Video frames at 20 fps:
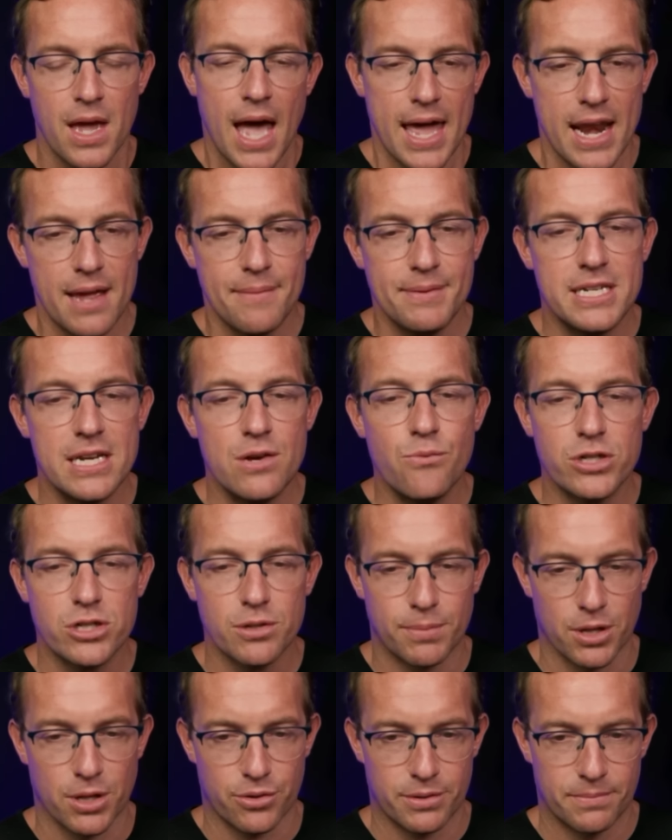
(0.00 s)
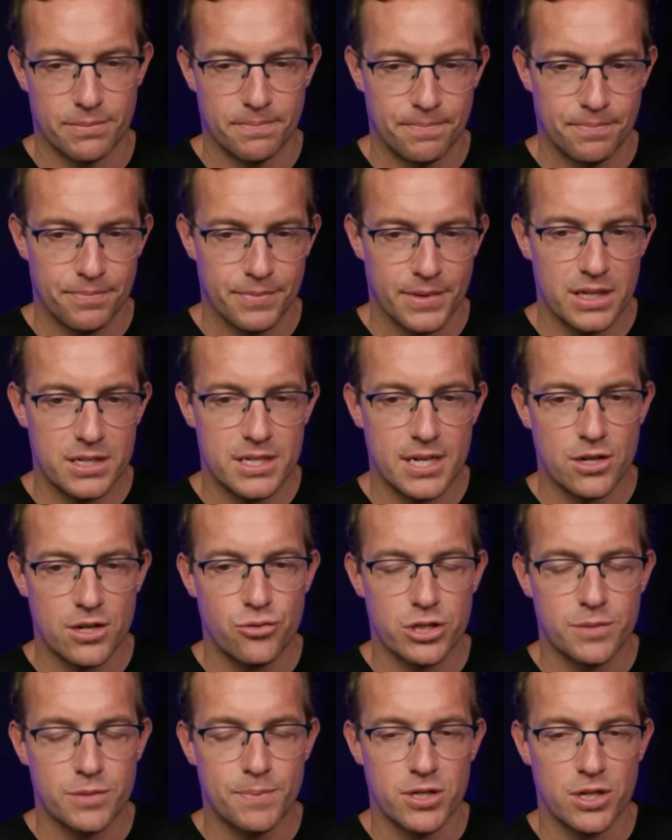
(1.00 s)
An ABC whistleblower is set
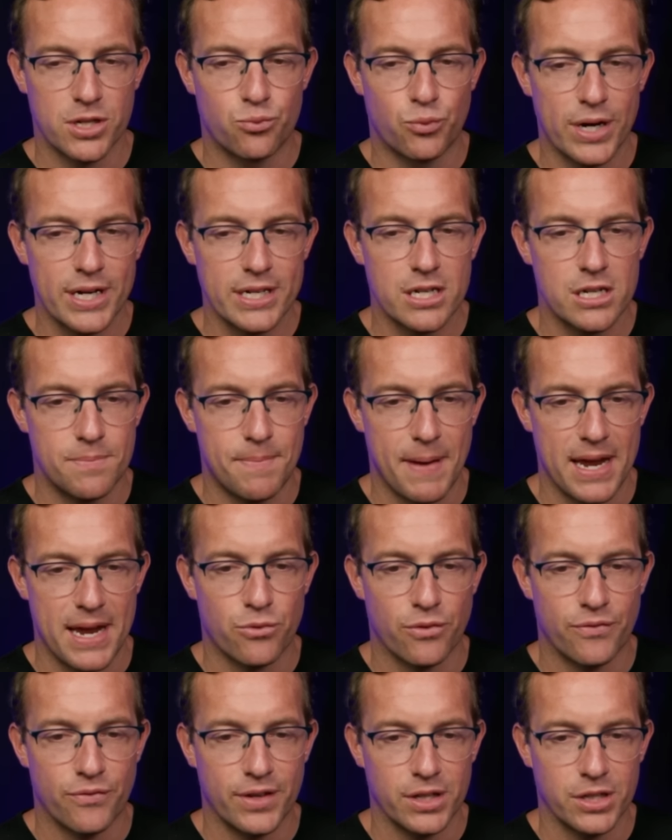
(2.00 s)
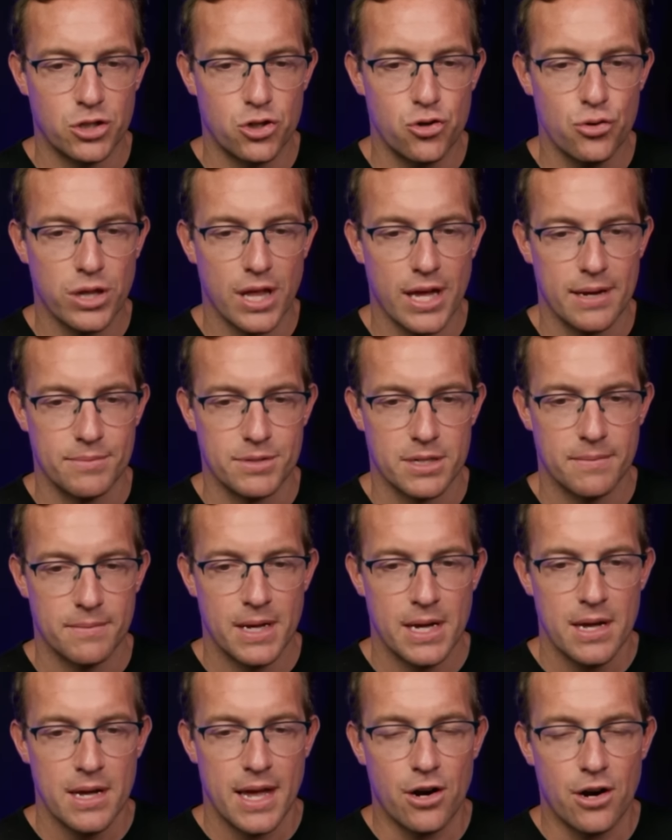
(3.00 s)
to expose a rigged debate revealing two claims.
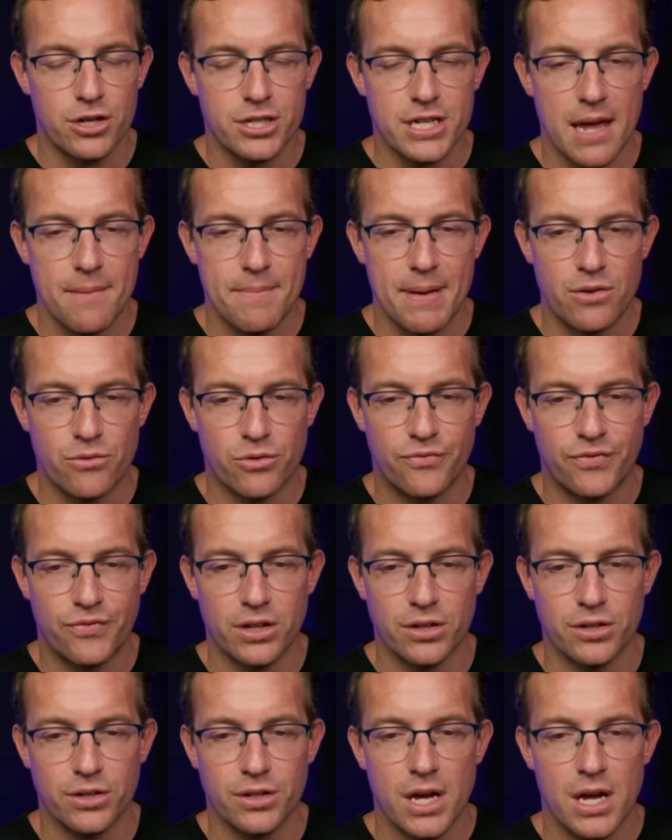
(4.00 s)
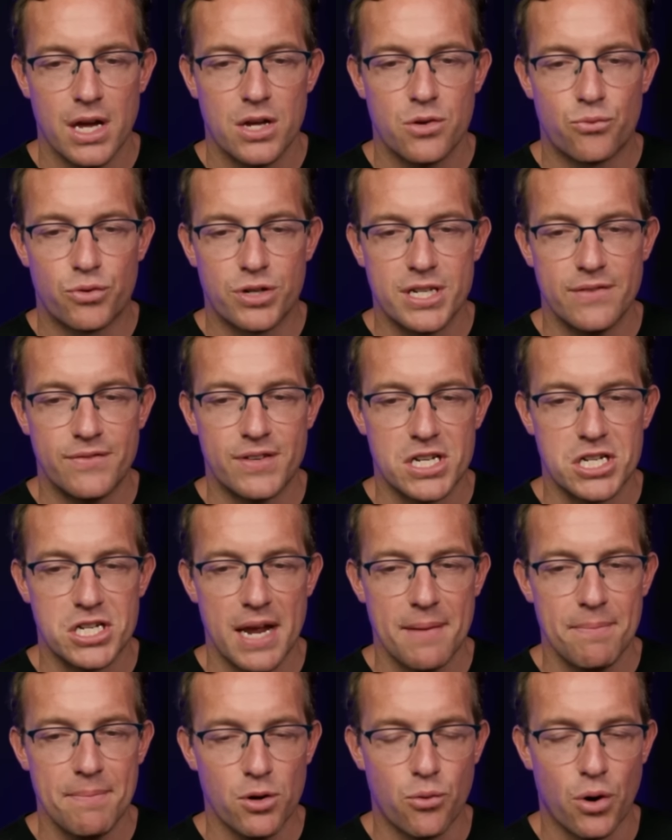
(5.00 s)
Harris campaign received
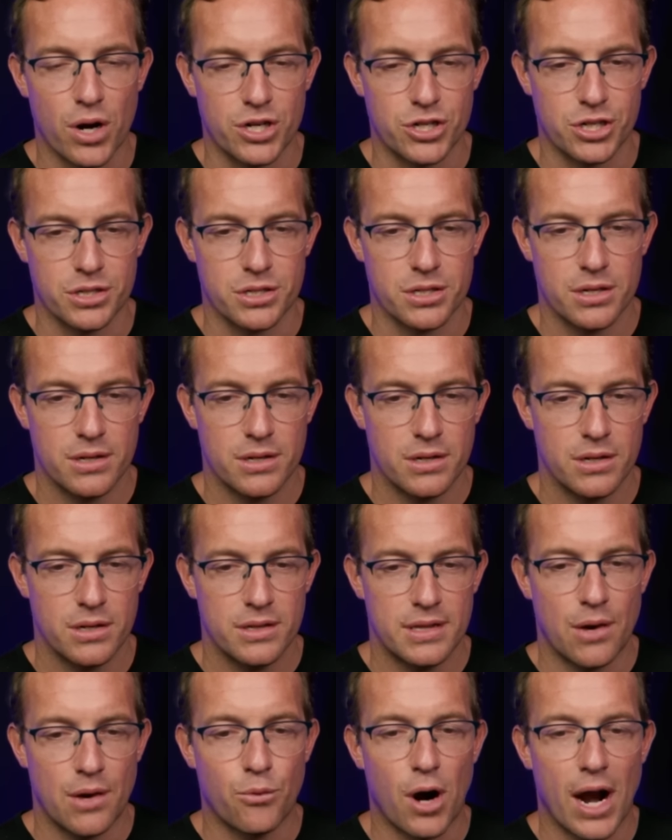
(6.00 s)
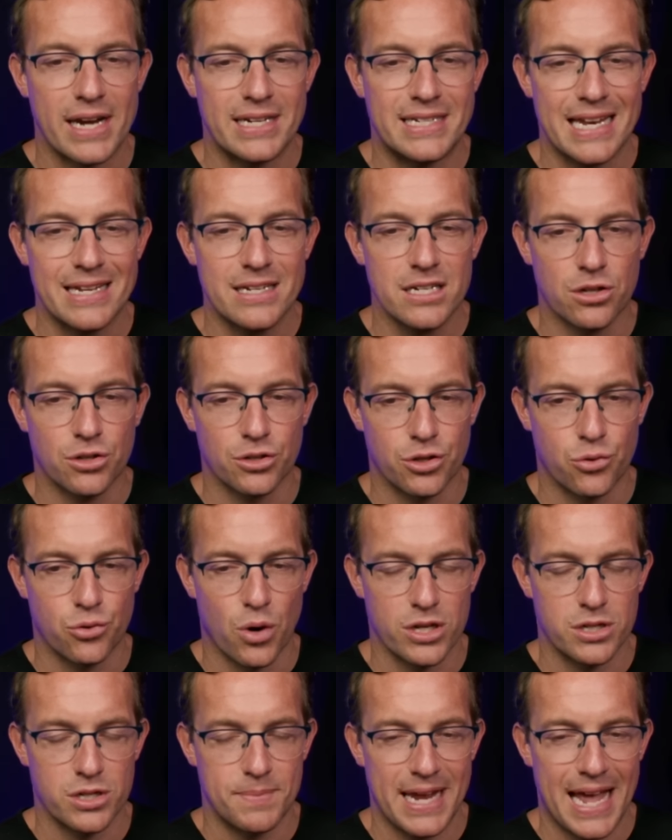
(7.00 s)
sample questions that were identical to the
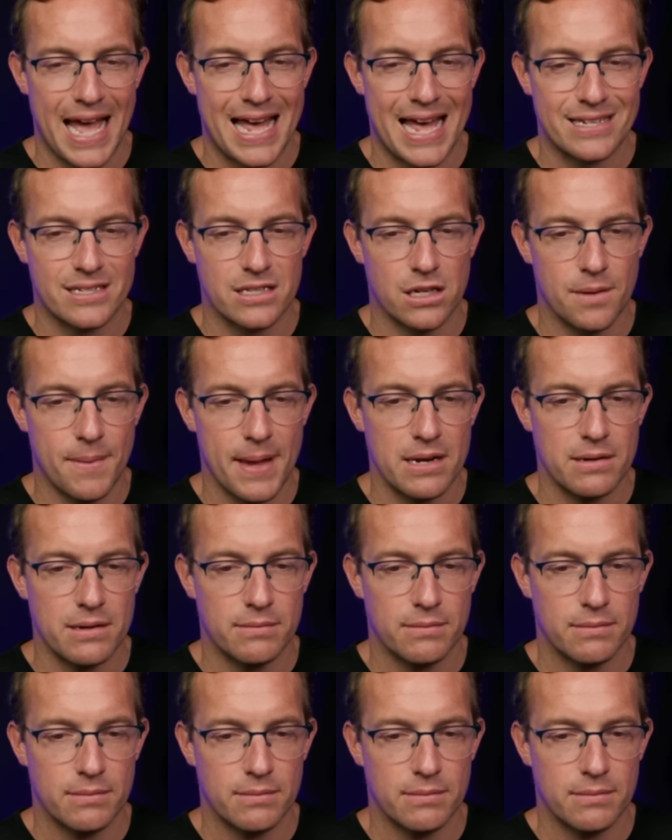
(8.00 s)
ones being asked in the debate.